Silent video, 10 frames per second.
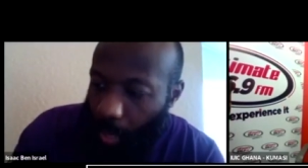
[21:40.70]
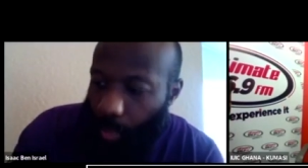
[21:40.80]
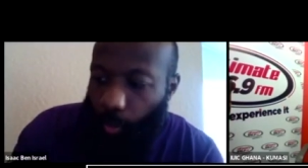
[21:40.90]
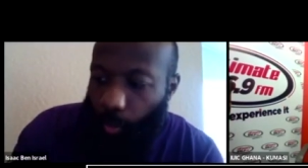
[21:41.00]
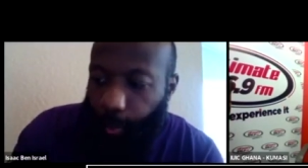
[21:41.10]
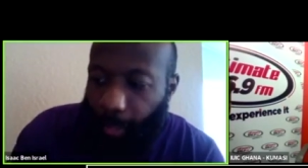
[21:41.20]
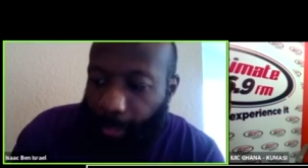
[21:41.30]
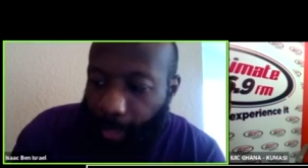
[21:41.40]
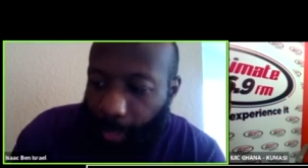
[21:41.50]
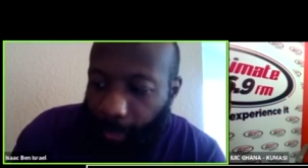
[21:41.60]
So the place
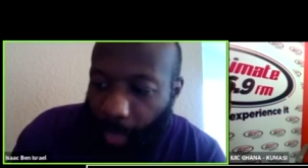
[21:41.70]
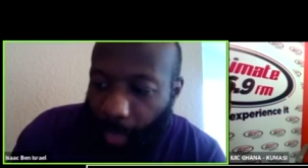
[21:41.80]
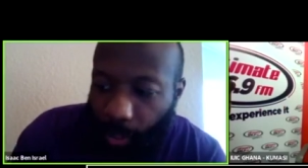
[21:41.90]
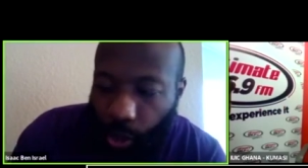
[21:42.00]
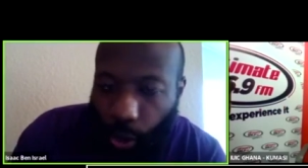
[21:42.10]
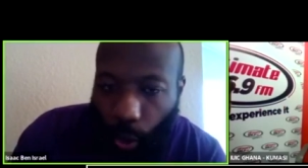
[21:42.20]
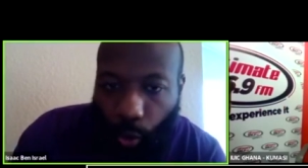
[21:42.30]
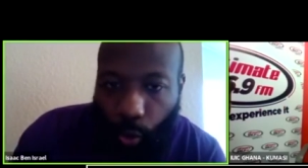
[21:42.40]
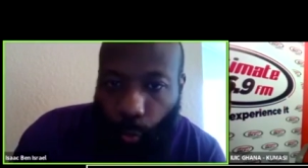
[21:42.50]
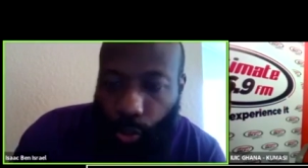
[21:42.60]
that God
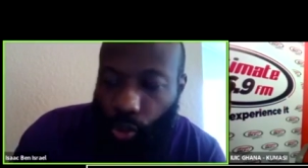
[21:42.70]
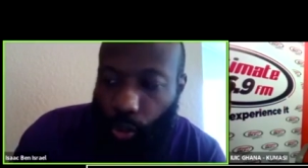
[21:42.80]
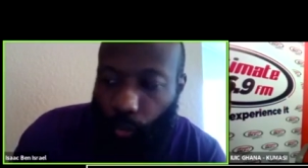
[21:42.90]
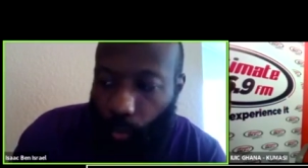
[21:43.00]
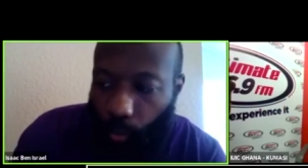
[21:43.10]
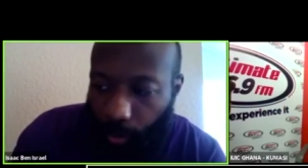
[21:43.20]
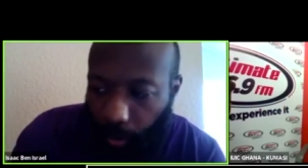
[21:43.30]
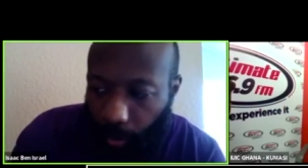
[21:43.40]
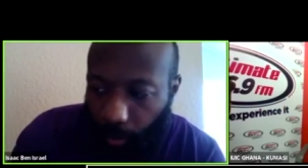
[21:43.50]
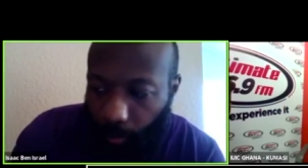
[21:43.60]
chose was Jerusalem,